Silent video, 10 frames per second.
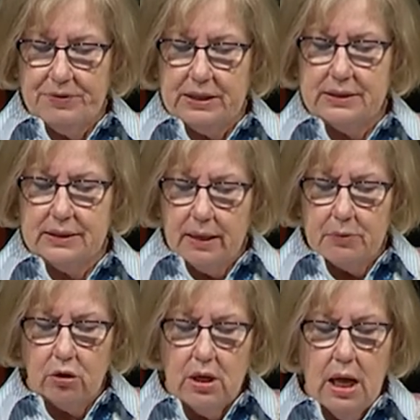that
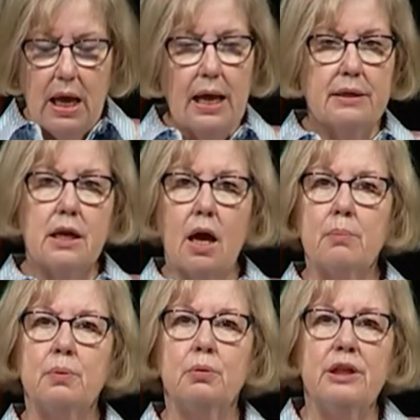Samuel had
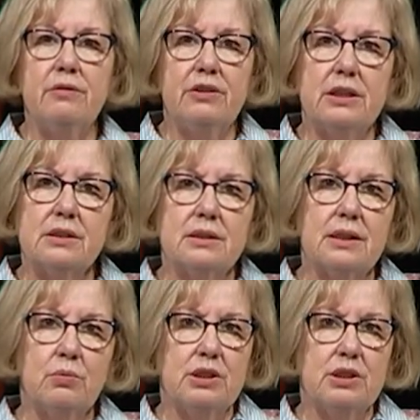not previously